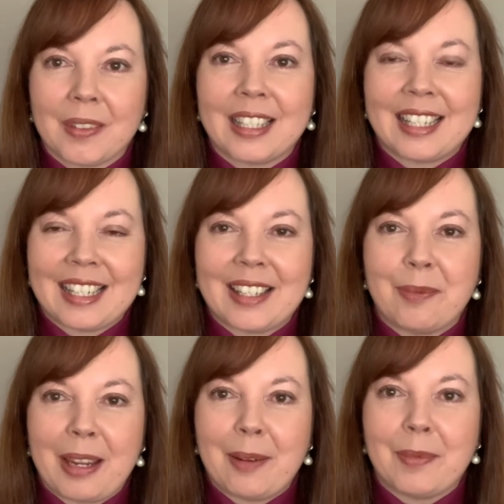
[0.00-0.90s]
just
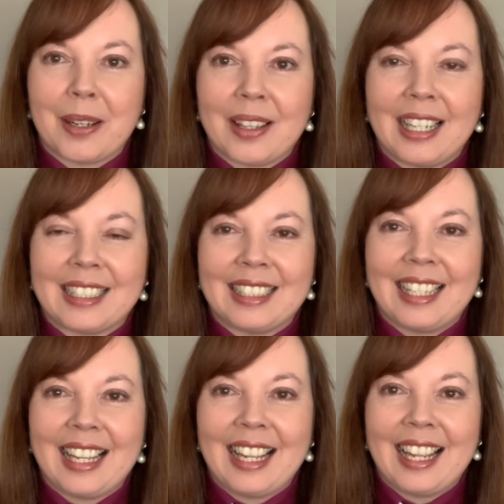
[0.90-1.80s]
remember
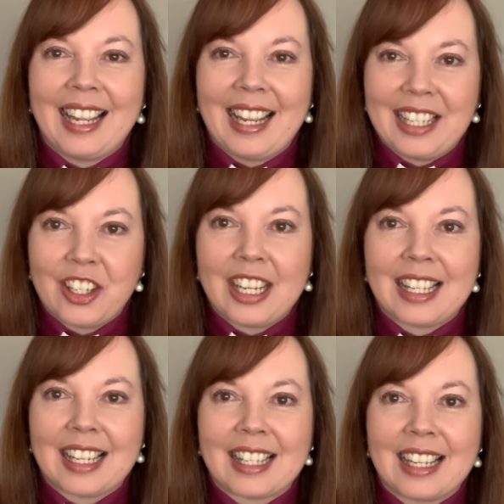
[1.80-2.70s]
that in
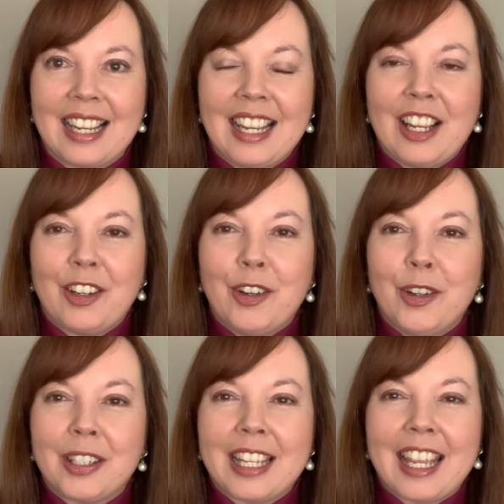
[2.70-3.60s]
Jesus,
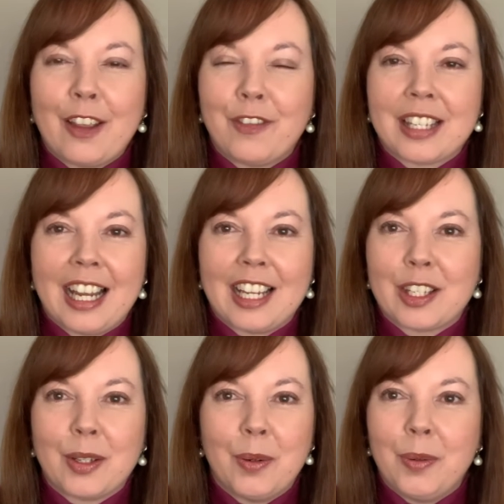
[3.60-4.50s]
God gives us
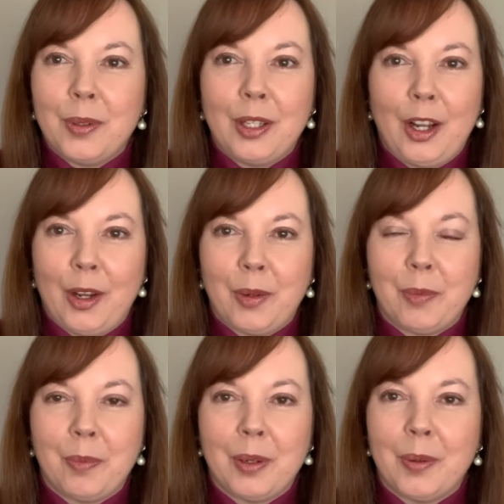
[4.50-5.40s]
all
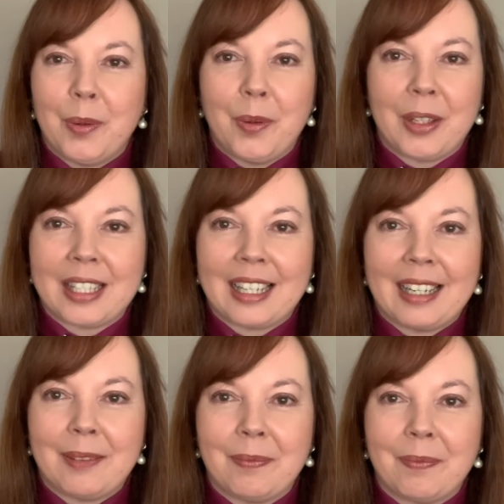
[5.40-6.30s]
hope all the time.